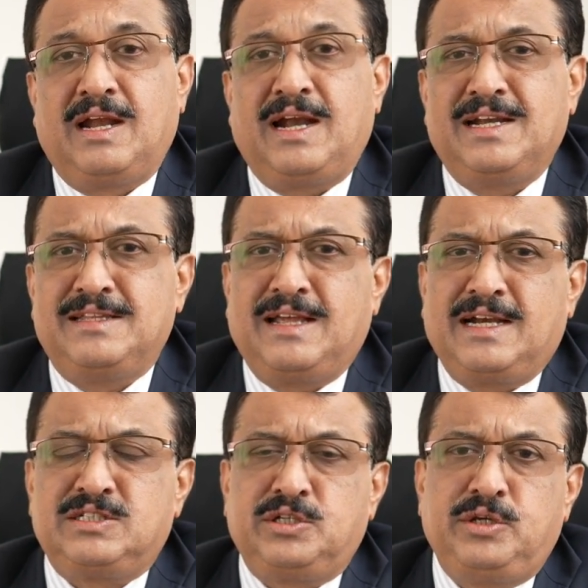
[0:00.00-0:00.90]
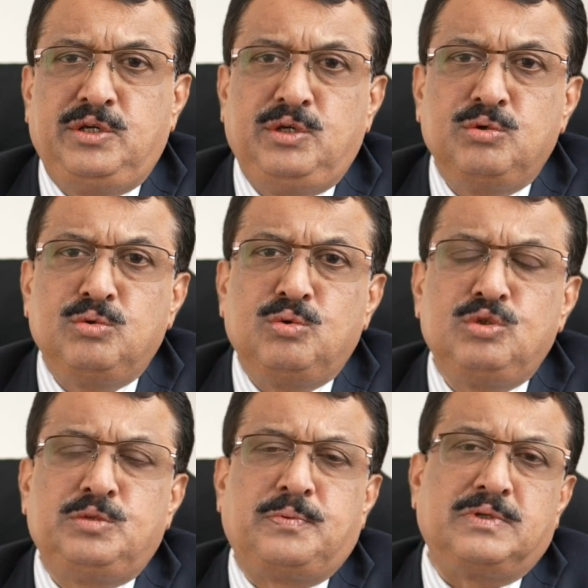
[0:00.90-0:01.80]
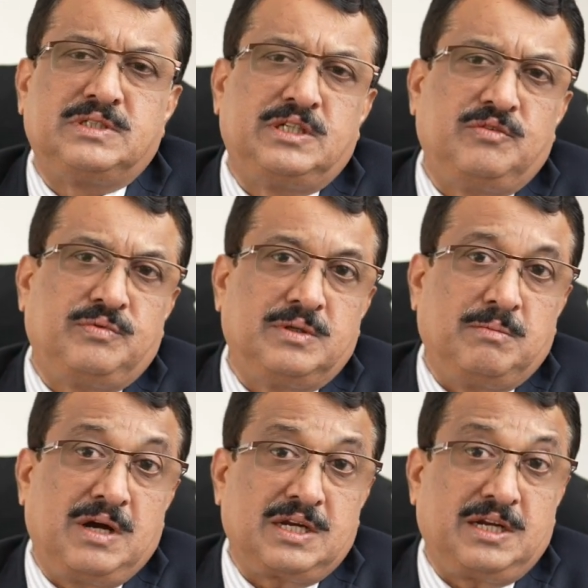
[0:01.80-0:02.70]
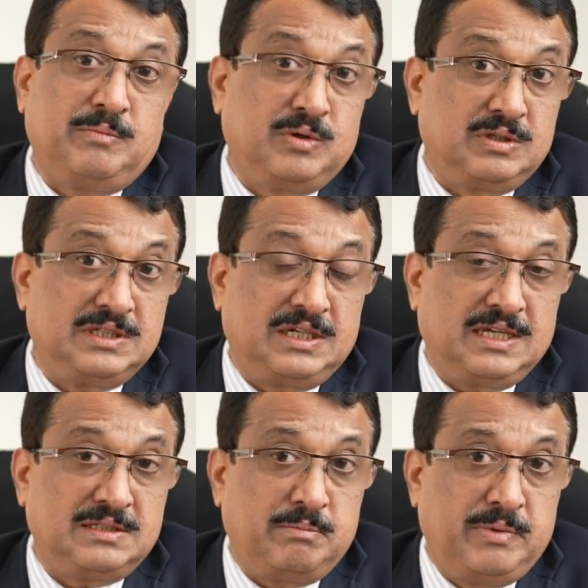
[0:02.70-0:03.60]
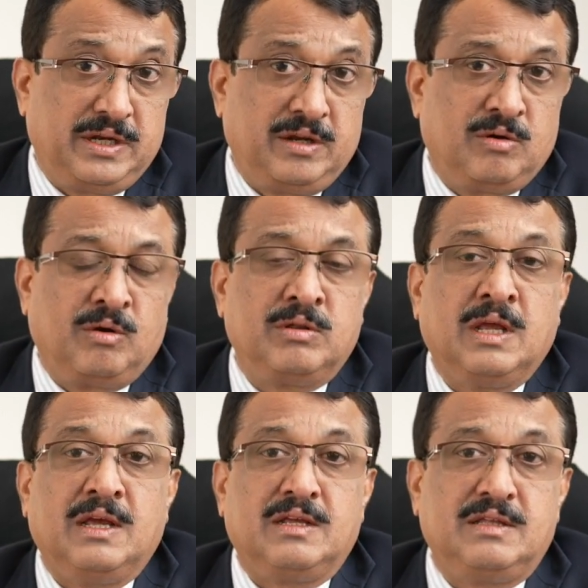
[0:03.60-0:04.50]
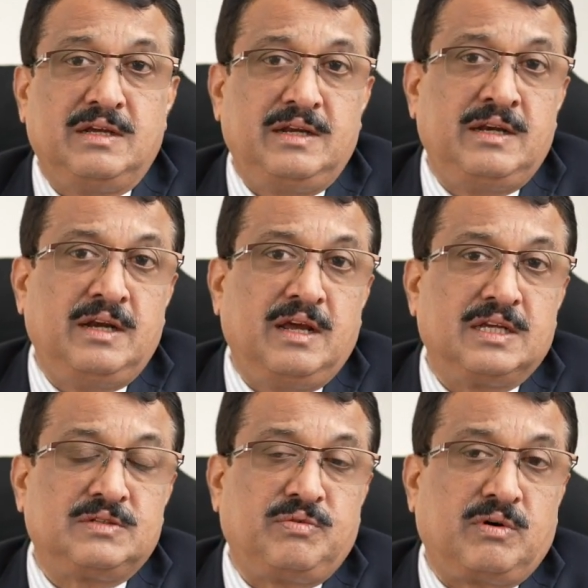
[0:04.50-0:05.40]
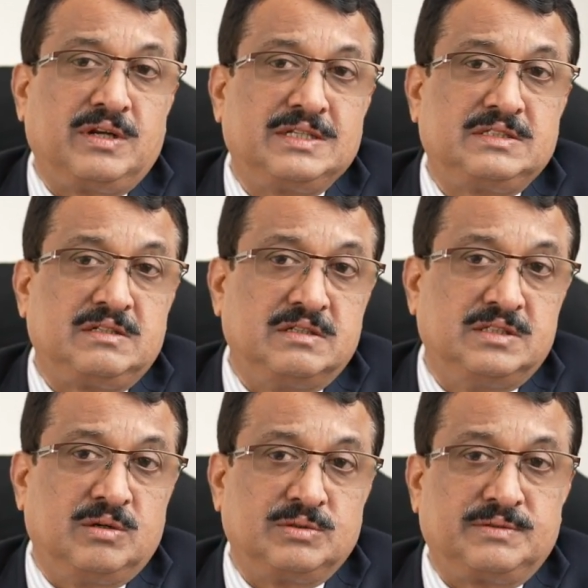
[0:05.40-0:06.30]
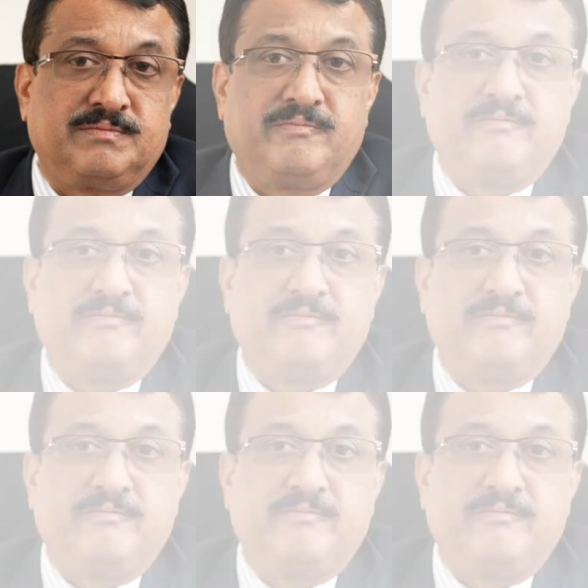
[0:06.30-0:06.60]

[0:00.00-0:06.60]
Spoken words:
and that's huge positive for the market because it has a bearing on the India's Forex reserves.